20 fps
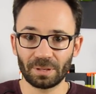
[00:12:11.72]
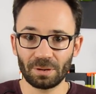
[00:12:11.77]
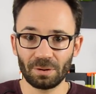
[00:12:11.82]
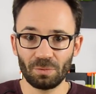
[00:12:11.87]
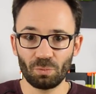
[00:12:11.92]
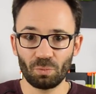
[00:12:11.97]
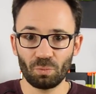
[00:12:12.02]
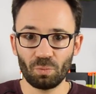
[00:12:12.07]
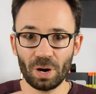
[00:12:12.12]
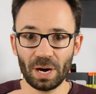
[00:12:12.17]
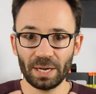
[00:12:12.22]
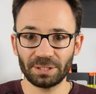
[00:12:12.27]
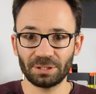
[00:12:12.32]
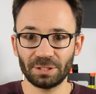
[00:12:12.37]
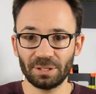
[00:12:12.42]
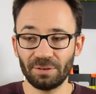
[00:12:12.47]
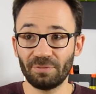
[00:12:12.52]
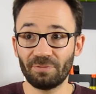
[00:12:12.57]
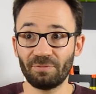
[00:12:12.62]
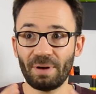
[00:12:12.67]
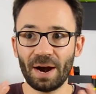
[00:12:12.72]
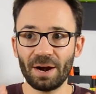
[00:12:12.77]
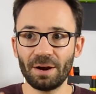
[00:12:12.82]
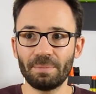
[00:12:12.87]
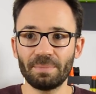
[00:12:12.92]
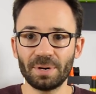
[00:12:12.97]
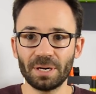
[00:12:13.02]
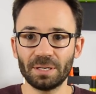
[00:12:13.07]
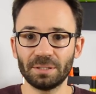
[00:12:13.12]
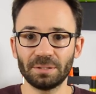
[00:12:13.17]
what
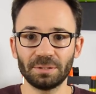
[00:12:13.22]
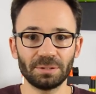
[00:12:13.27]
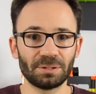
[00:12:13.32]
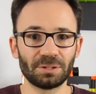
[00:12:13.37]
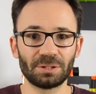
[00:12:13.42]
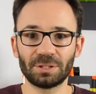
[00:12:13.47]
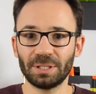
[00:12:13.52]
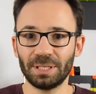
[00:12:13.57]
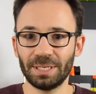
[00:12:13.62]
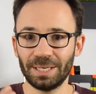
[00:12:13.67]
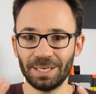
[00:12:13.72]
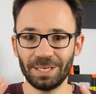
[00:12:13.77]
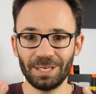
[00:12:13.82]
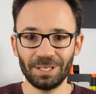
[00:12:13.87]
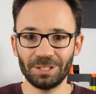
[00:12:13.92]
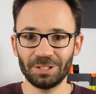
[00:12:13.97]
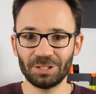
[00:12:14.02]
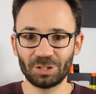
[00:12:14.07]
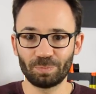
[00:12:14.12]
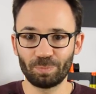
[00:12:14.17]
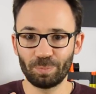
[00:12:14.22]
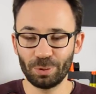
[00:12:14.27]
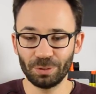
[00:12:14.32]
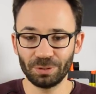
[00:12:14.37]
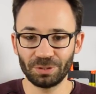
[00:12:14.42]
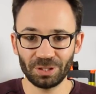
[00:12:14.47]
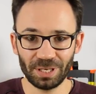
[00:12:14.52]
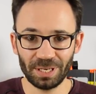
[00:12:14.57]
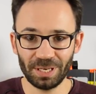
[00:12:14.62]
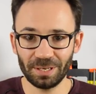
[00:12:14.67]
environment it is
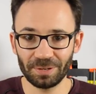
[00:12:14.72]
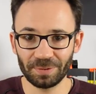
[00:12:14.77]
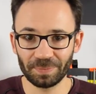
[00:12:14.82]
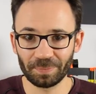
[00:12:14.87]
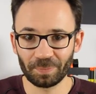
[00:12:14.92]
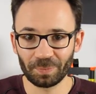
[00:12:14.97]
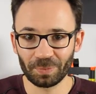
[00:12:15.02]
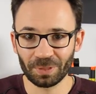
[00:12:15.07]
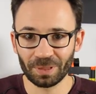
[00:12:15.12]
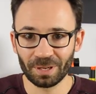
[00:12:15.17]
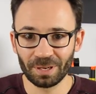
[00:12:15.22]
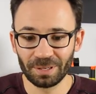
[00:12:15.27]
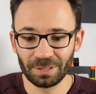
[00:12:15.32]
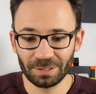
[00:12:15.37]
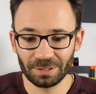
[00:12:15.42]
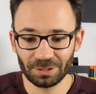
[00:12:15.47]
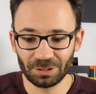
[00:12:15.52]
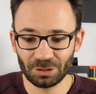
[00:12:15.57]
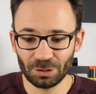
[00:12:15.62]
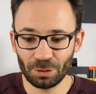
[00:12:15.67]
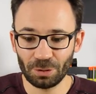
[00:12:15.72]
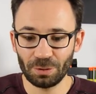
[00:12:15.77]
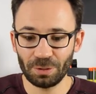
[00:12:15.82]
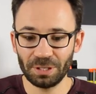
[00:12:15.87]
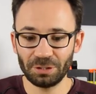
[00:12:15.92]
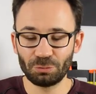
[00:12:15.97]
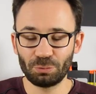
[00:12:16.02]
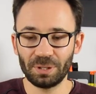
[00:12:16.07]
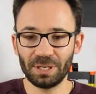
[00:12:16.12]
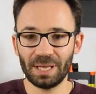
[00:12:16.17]
put in. So
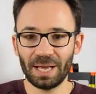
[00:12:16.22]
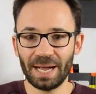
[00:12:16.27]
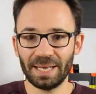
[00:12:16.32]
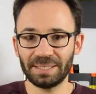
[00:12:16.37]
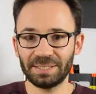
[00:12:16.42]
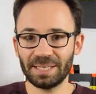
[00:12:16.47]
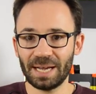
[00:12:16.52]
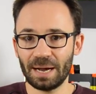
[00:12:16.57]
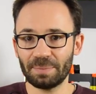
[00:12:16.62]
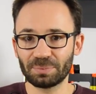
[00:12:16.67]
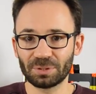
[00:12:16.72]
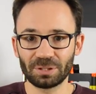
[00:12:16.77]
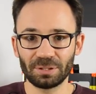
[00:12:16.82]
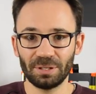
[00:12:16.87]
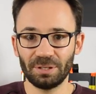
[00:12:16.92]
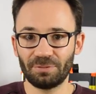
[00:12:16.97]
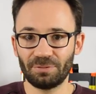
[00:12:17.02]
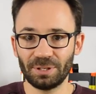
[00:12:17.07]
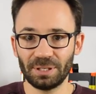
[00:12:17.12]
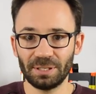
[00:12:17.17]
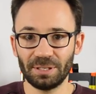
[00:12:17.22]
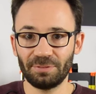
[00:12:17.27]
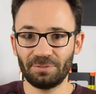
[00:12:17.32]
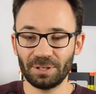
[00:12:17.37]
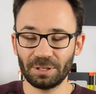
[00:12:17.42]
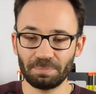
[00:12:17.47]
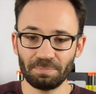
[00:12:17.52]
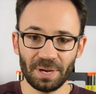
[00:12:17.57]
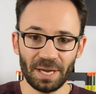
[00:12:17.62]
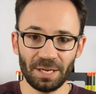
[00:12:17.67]
it will adapt. If
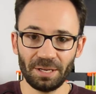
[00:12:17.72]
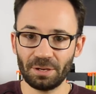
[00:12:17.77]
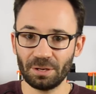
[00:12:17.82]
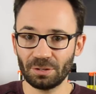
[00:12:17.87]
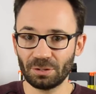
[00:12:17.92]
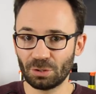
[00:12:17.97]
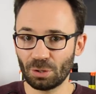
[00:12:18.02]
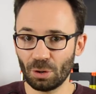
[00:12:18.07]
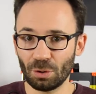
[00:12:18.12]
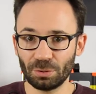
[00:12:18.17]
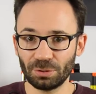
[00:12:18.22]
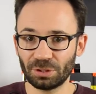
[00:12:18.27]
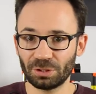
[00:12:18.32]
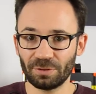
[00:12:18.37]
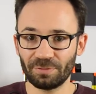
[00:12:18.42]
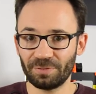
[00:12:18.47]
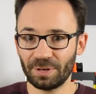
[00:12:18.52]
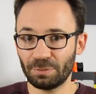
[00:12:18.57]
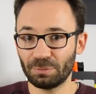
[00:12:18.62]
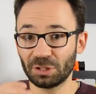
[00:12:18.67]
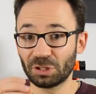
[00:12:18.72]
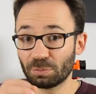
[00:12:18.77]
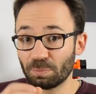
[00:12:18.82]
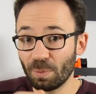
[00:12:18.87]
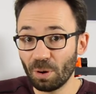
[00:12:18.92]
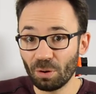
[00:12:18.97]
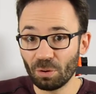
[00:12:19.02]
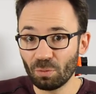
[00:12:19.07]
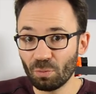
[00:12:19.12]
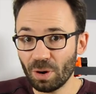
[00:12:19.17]
it make a dose, a very
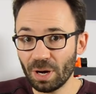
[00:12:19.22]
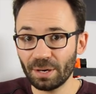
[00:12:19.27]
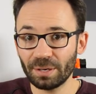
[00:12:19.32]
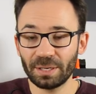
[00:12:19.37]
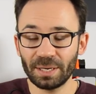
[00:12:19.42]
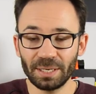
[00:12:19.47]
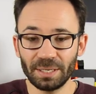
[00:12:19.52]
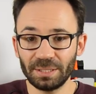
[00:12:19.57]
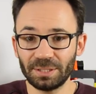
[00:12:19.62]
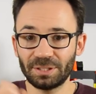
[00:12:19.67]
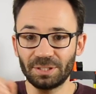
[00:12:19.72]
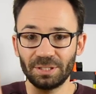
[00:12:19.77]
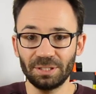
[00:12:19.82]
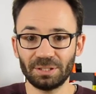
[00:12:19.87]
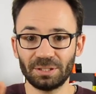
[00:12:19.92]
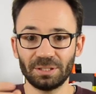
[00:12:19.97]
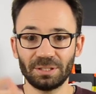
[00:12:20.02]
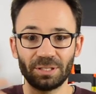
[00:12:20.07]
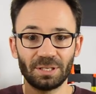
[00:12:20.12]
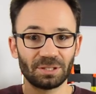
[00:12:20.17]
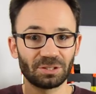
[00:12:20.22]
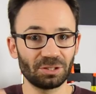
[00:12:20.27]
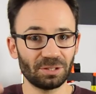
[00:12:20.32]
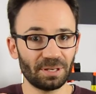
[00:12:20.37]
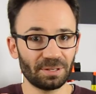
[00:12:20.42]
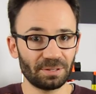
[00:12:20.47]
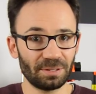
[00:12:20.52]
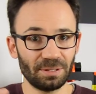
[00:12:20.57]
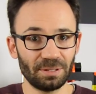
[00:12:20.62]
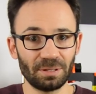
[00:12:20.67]
small one, and it sees it does
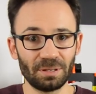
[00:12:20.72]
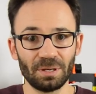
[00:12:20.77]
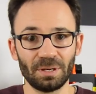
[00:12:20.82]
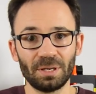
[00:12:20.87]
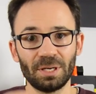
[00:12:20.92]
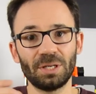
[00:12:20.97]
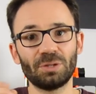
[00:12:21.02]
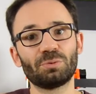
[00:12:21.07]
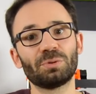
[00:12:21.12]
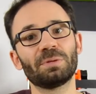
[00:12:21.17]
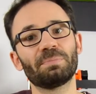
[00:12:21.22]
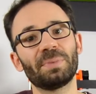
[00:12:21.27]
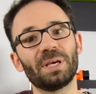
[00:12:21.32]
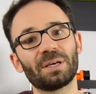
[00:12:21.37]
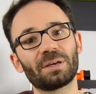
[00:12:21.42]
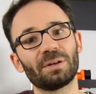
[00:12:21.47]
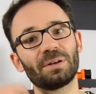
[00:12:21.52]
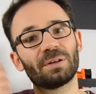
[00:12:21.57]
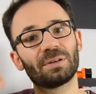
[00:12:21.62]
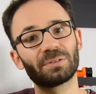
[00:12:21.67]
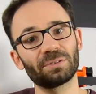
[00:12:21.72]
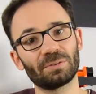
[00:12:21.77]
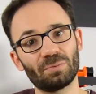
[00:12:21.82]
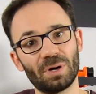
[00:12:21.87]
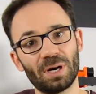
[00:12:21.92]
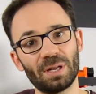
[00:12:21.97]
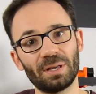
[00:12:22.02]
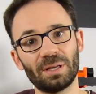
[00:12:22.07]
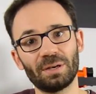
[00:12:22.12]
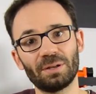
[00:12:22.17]
nothing, it will make another
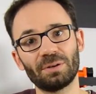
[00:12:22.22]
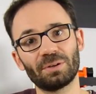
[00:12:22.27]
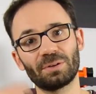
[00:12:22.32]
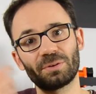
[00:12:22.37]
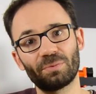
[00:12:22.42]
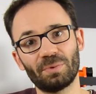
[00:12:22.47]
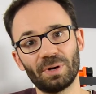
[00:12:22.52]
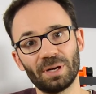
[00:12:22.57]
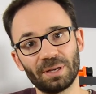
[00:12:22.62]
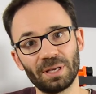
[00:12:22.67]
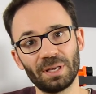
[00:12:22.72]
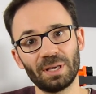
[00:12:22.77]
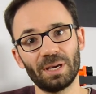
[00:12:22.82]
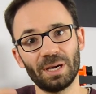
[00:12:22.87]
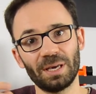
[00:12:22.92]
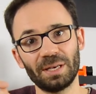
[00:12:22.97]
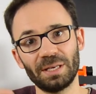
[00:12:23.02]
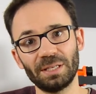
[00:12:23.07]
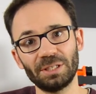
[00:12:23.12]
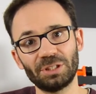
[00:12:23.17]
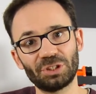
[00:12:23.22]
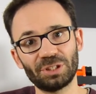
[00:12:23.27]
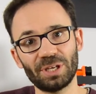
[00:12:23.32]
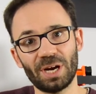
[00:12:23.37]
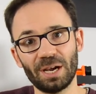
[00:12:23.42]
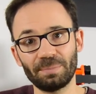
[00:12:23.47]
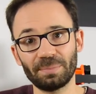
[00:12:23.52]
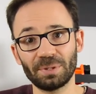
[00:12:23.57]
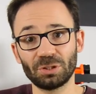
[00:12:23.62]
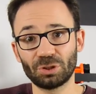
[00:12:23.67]
one and another one. And each
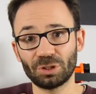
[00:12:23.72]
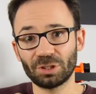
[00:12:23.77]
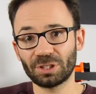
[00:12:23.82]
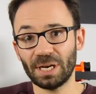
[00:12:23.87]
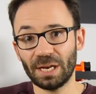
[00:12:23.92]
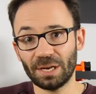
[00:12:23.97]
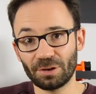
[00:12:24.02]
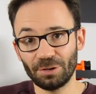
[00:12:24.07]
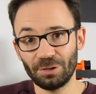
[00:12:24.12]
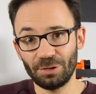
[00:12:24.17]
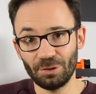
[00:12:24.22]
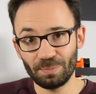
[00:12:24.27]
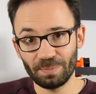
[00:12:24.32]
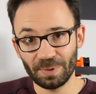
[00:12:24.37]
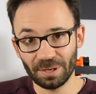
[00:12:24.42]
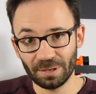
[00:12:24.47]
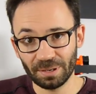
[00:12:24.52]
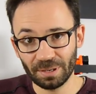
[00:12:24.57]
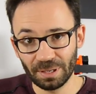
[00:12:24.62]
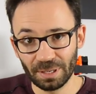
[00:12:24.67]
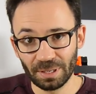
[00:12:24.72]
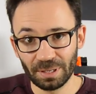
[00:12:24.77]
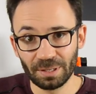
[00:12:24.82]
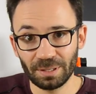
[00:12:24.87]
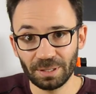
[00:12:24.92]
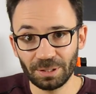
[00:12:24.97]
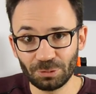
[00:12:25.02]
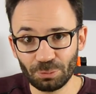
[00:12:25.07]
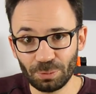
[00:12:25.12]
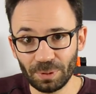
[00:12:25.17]
time, just like a human,
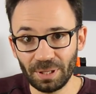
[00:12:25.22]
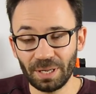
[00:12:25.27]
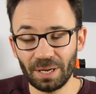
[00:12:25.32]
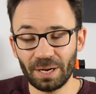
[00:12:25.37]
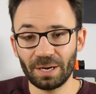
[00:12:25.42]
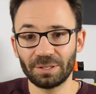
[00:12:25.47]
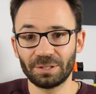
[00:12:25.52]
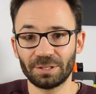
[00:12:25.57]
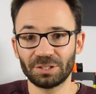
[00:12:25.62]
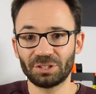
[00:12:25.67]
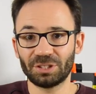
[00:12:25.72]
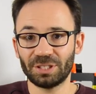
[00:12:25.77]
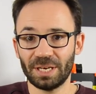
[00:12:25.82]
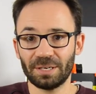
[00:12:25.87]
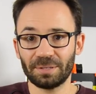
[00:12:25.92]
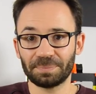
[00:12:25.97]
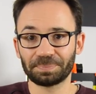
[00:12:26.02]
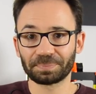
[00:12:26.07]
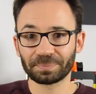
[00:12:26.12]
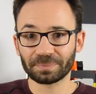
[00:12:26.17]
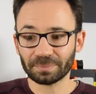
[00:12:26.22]
it will understand,